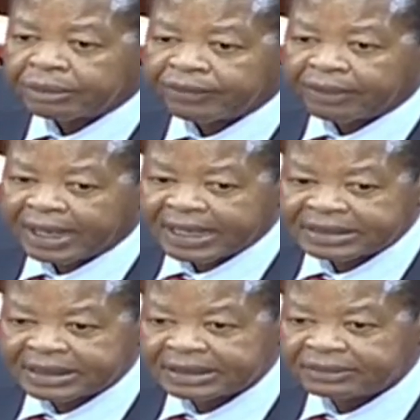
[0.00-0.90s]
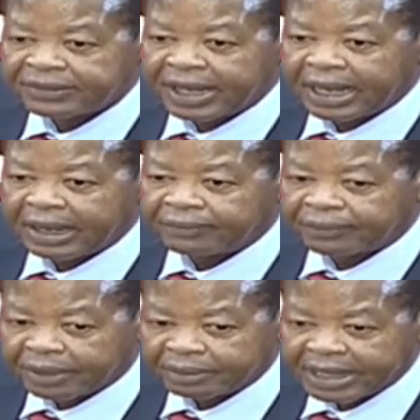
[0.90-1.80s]
for us in, uh,
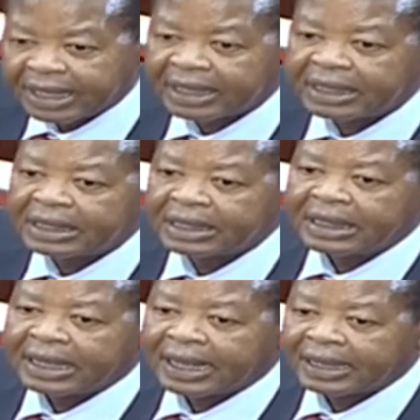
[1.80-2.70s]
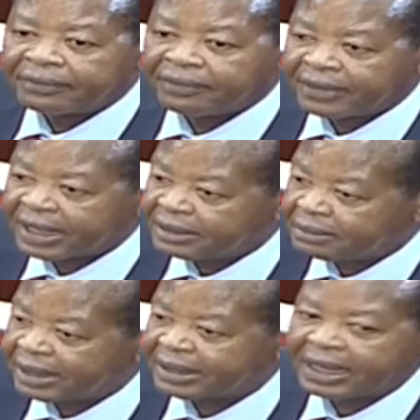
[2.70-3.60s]
from Nyeri, and for that
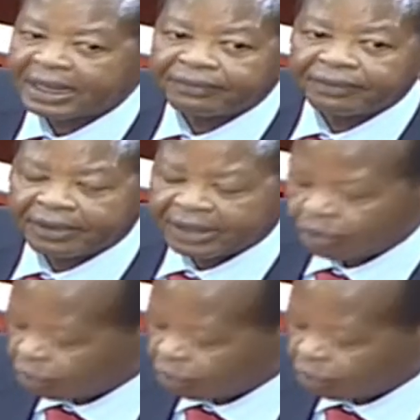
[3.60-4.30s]
matter, for the